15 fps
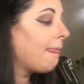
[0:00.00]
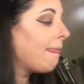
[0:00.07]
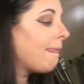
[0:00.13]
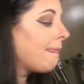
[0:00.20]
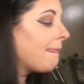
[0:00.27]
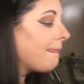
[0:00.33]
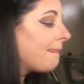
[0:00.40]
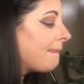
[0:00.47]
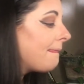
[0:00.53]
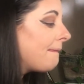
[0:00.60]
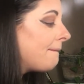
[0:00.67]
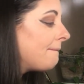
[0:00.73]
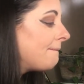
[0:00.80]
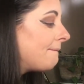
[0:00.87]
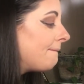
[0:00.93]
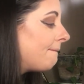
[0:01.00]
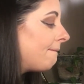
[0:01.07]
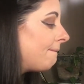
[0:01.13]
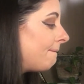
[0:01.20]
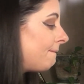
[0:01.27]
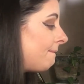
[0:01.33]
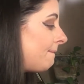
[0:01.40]

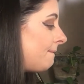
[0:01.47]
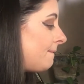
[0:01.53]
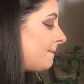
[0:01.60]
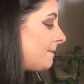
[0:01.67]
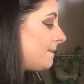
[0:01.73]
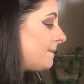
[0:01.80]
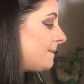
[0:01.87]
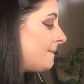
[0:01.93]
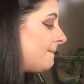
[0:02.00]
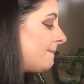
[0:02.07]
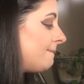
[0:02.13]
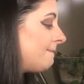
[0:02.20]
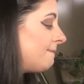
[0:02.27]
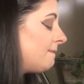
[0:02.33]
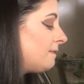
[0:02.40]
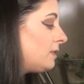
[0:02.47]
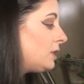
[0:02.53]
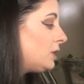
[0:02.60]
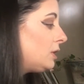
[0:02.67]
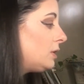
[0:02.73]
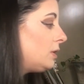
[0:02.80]
[no speech]